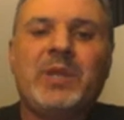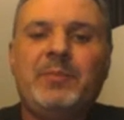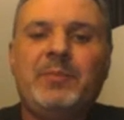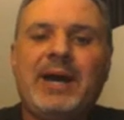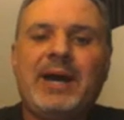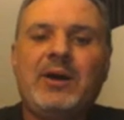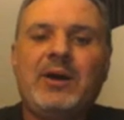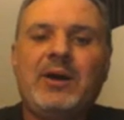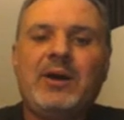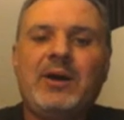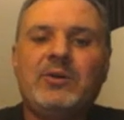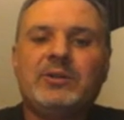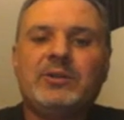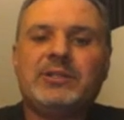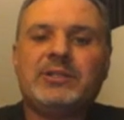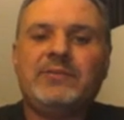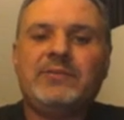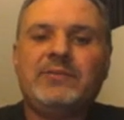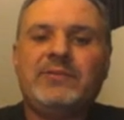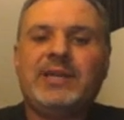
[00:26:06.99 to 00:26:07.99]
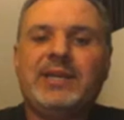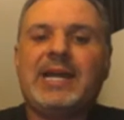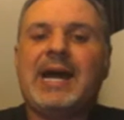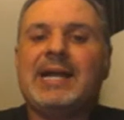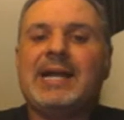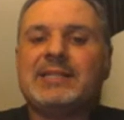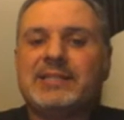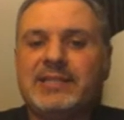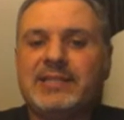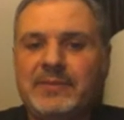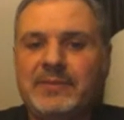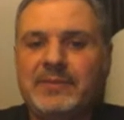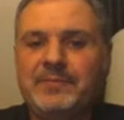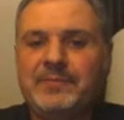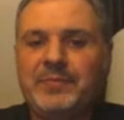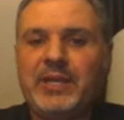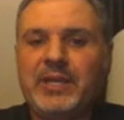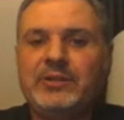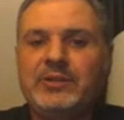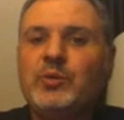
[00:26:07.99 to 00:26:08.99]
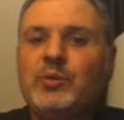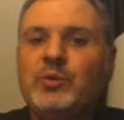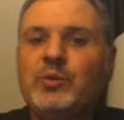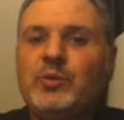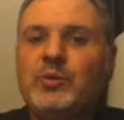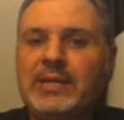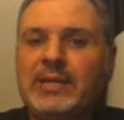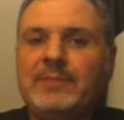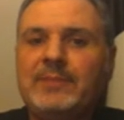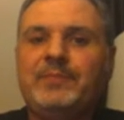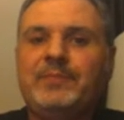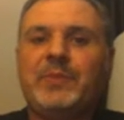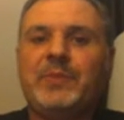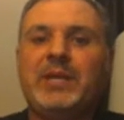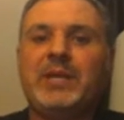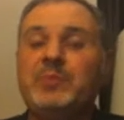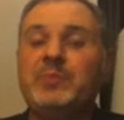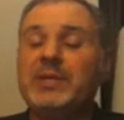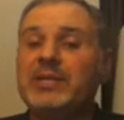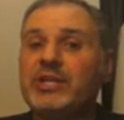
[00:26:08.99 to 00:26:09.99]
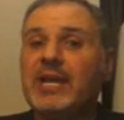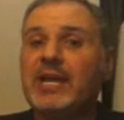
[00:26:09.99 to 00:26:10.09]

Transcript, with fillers: about Vygotsky and Dewey and